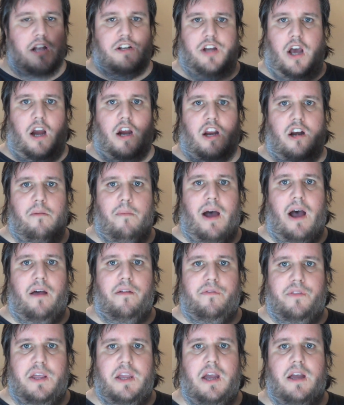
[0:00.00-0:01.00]
Talking
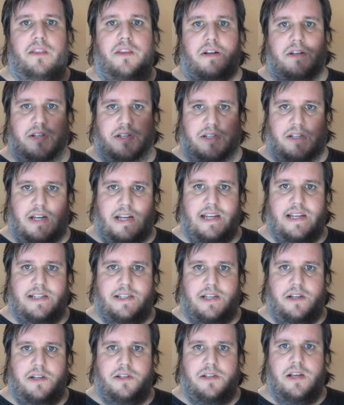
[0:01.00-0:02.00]
about the
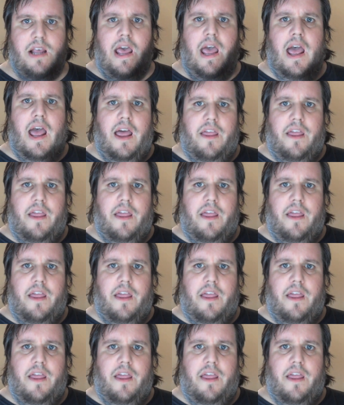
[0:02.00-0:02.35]
diseases